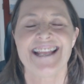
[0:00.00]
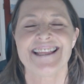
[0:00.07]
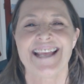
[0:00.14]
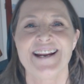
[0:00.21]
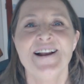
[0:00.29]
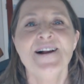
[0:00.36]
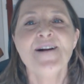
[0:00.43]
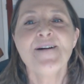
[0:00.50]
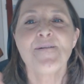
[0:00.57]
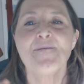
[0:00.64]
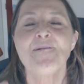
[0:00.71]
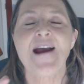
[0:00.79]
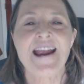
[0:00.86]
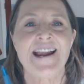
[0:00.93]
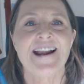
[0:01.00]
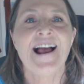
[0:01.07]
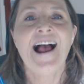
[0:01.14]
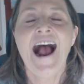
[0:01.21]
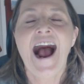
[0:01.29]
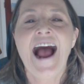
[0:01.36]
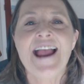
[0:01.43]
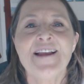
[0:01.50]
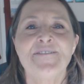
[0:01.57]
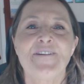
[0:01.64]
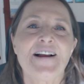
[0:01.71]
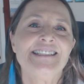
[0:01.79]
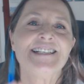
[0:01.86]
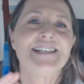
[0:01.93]
think, wait, if
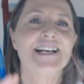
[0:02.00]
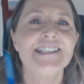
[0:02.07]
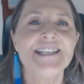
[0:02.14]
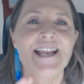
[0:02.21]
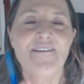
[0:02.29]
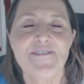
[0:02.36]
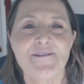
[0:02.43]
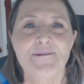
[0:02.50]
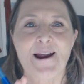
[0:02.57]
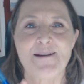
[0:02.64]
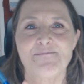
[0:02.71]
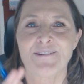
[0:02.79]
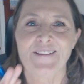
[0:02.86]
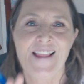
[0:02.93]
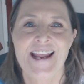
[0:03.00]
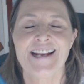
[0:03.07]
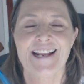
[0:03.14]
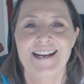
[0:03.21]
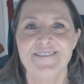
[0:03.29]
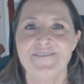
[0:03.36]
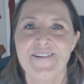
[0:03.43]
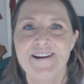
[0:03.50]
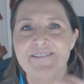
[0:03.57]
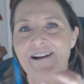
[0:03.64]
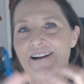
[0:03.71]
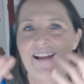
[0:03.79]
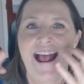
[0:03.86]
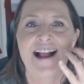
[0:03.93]
I just have the right plan, I can figure
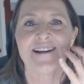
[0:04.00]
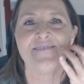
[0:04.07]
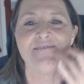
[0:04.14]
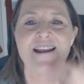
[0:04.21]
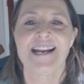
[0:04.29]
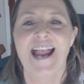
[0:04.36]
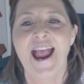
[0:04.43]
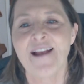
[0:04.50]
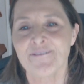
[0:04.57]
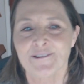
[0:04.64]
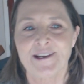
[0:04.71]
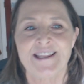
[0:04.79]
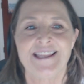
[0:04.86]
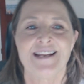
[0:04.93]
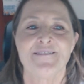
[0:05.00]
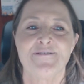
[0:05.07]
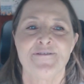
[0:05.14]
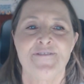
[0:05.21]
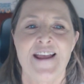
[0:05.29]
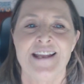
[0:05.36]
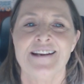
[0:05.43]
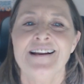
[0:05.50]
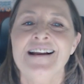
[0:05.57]
out how to make everything fit.